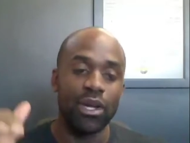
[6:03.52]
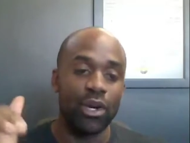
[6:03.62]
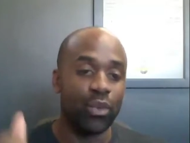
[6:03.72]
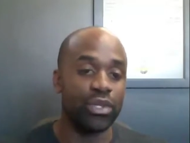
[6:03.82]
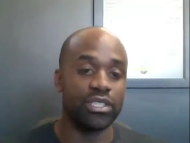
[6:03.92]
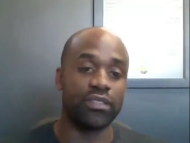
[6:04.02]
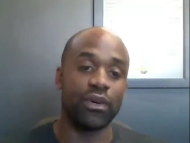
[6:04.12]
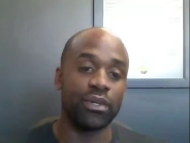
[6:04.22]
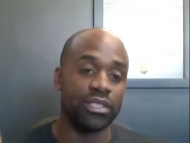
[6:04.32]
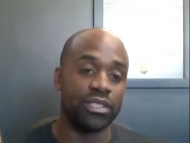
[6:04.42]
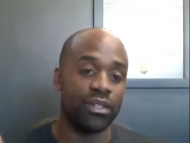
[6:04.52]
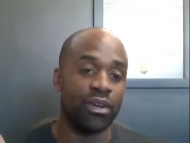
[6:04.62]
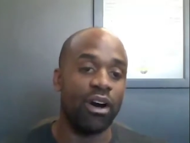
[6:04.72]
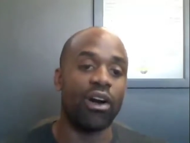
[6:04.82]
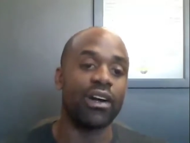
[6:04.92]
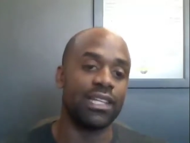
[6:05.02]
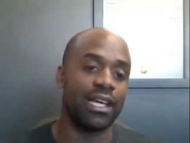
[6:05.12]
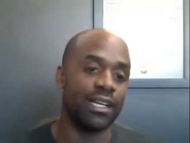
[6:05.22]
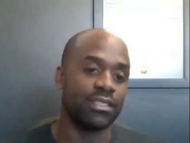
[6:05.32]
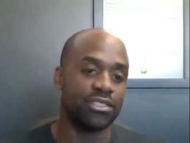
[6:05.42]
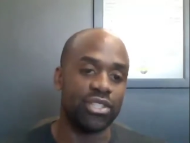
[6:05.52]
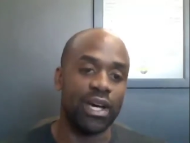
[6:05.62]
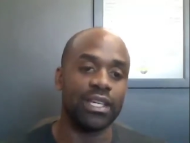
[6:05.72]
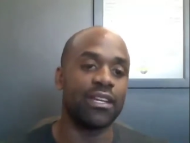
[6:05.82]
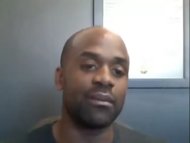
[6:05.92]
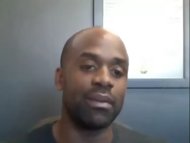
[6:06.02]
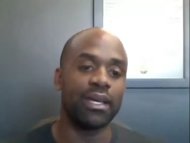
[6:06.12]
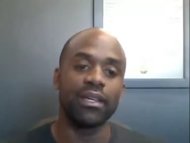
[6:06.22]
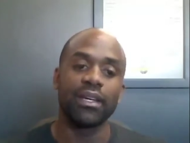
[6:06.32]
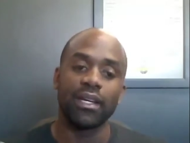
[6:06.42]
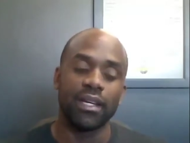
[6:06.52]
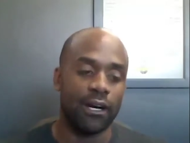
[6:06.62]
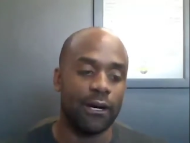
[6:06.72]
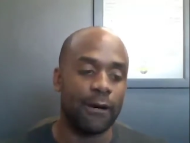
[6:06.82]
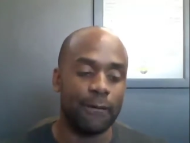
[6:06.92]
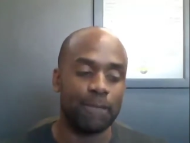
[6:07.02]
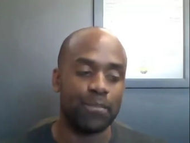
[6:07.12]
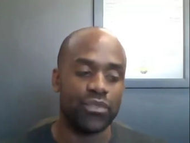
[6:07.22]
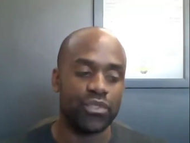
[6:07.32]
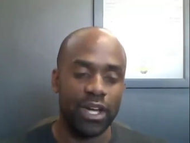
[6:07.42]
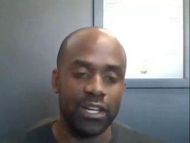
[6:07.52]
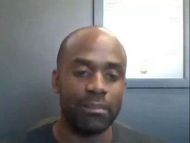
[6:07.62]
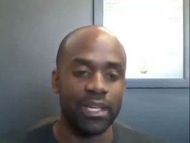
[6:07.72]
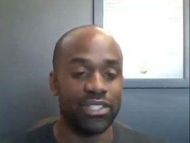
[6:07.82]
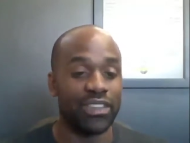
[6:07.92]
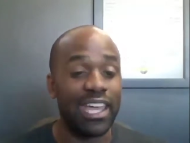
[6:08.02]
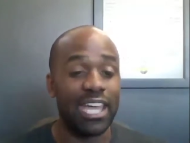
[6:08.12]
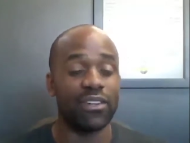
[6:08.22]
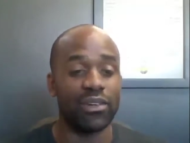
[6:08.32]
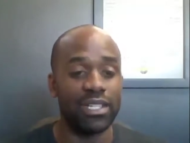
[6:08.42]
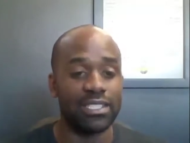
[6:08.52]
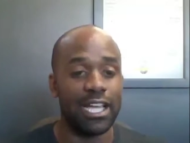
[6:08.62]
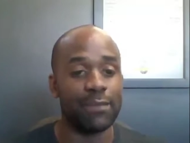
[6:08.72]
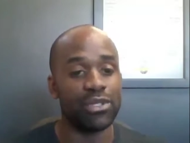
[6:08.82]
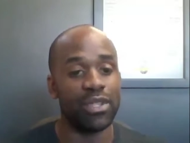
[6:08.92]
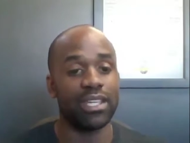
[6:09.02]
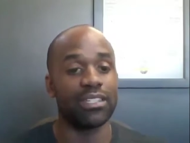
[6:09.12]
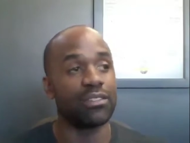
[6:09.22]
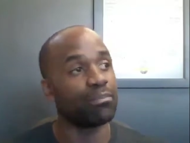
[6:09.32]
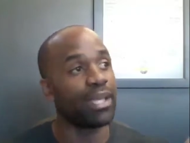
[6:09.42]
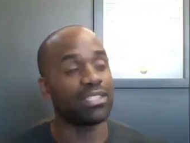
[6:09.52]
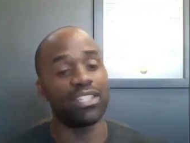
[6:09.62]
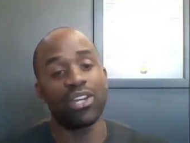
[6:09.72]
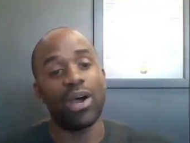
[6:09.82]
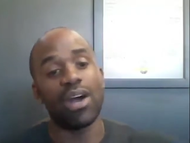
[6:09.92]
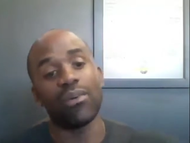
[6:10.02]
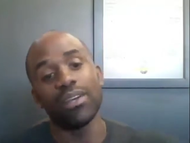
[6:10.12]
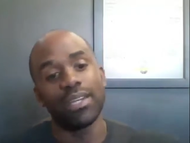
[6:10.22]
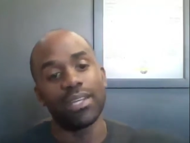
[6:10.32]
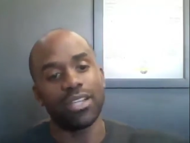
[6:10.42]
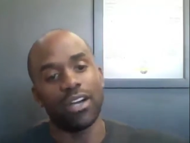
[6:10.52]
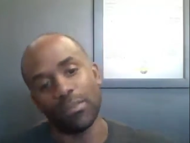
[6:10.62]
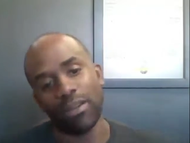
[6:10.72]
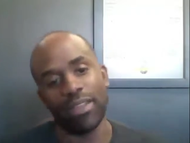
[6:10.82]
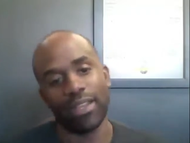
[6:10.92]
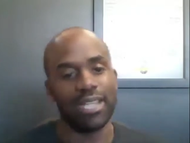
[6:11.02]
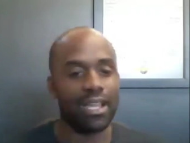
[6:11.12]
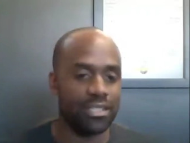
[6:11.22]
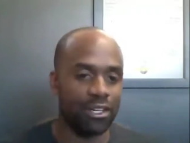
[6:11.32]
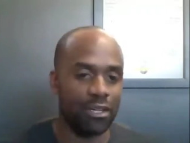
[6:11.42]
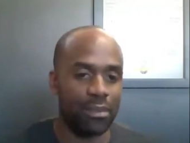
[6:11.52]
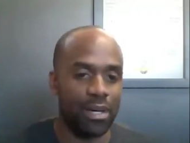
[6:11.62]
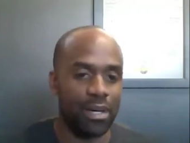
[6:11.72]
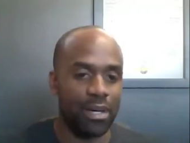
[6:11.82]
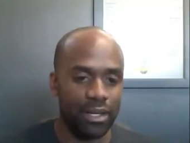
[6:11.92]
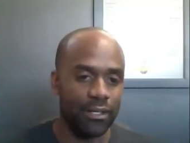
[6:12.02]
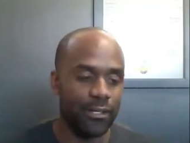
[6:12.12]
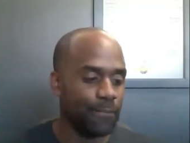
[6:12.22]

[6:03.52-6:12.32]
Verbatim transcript: we're just focusing on our clients, trying to get them in, um, trying to make sure they have a great time so they can basically go out and talk about that. Because I can talk about it